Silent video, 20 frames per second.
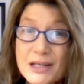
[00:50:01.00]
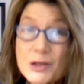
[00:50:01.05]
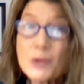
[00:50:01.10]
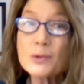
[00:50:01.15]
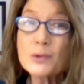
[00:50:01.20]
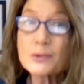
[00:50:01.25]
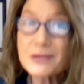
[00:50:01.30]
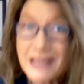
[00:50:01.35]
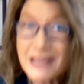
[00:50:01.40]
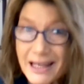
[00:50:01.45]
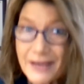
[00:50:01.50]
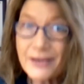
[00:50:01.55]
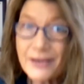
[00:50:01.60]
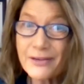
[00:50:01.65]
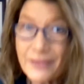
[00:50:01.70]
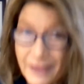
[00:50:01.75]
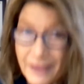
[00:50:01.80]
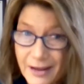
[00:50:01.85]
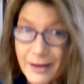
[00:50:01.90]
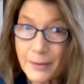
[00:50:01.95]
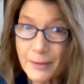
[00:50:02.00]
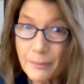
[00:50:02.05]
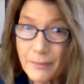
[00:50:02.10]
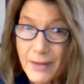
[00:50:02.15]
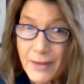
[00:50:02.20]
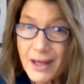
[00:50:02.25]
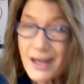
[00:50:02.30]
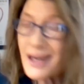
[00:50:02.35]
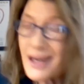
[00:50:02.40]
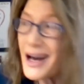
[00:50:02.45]
don't tell them.
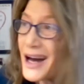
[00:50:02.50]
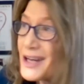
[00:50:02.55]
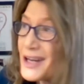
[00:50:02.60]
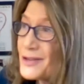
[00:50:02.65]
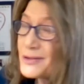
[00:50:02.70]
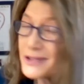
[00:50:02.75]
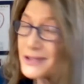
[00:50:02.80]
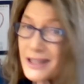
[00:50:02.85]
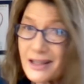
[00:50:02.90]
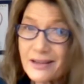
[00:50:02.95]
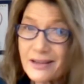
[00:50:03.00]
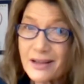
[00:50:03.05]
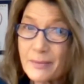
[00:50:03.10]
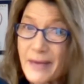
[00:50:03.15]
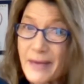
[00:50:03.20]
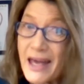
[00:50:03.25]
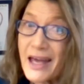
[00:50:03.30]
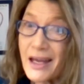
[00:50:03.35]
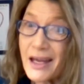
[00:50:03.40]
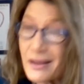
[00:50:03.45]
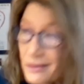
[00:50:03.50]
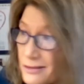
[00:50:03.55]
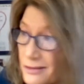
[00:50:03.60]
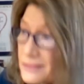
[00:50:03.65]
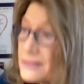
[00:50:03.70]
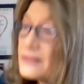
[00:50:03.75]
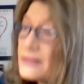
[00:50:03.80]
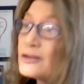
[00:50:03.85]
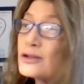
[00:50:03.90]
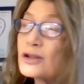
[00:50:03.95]
I don't tell them, hey,
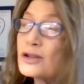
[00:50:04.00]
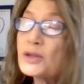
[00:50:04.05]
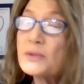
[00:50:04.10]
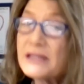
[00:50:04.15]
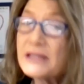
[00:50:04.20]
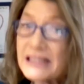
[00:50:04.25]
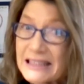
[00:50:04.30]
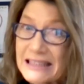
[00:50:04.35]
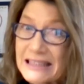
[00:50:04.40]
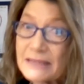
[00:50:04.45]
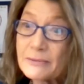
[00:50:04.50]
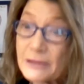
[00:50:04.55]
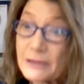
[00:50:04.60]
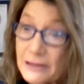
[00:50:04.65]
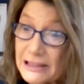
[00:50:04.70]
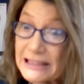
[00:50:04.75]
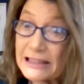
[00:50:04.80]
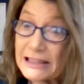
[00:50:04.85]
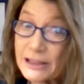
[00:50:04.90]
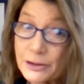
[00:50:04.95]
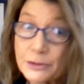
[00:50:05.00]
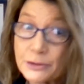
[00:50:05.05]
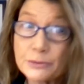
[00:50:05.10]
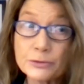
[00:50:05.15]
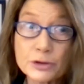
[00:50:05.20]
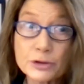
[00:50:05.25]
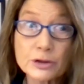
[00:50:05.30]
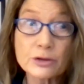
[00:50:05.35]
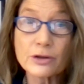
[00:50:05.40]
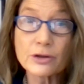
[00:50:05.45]
show me that gratitude
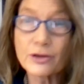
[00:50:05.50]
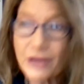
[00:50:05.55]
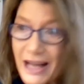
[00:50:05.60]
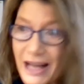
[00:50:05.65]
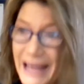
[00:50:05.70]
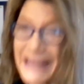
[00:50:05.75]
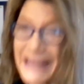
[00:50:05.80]
journal. I